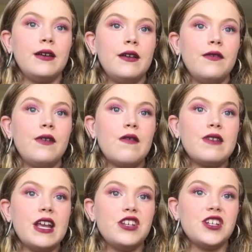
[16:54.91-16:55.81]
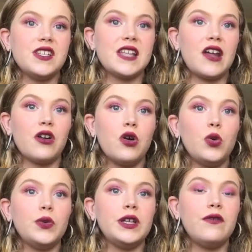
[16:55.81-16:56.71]
foundations that are
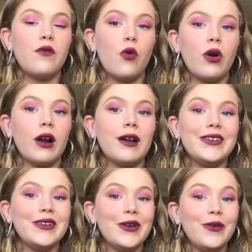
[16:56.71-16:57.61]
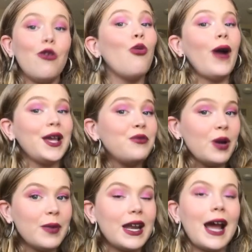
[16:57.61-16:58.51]
only for, you know, white women.